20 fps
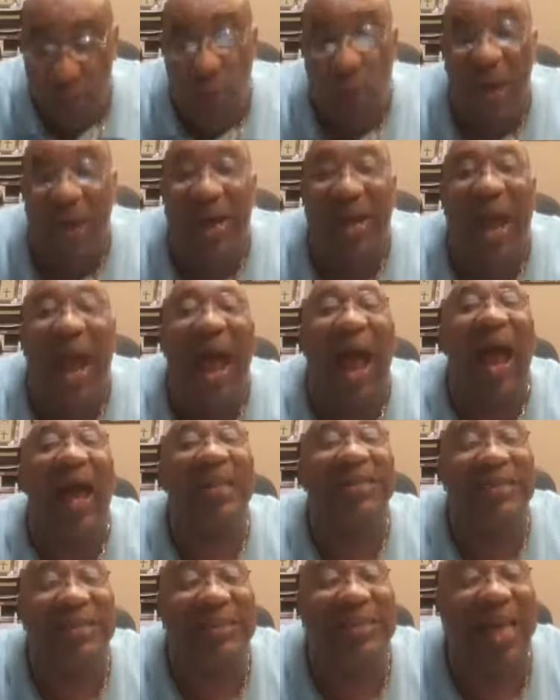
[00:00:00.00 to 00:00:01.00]
where did
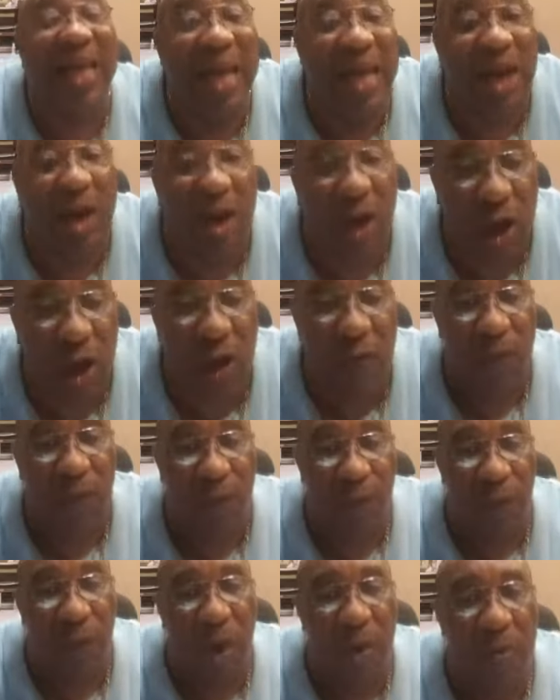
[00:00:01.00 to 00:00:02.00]
Isaiah come
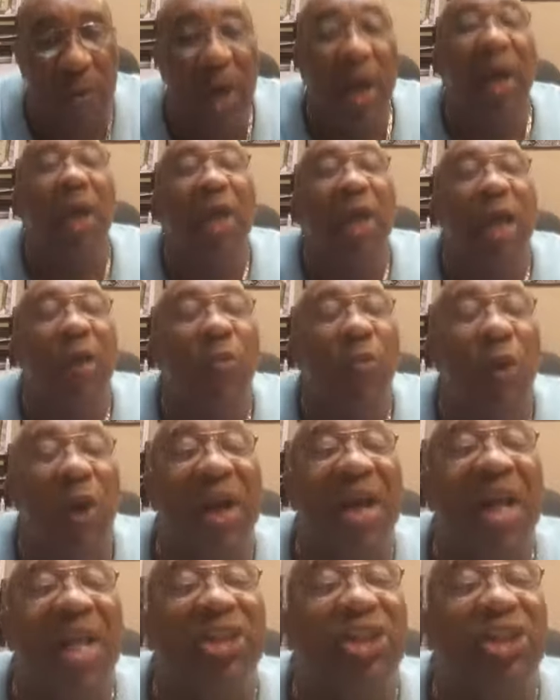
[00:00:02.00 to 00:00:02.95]
from? Then where did